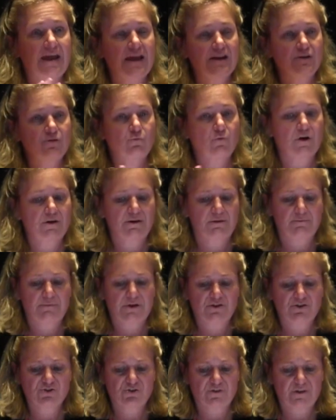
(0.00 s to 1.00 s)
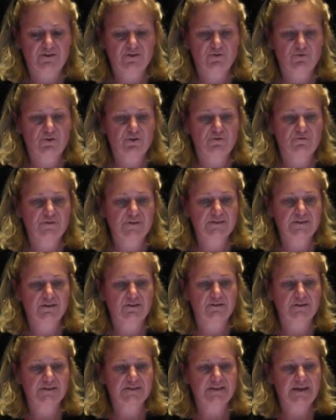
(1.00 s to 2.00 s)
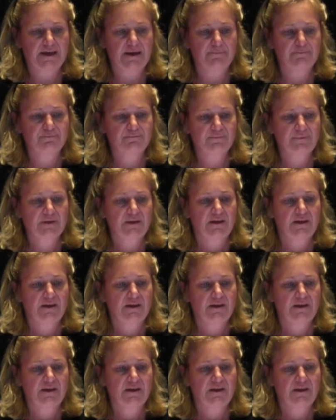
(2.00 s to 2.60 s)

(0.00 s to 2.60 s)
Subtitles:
and you want to make sure they do a good physical exam.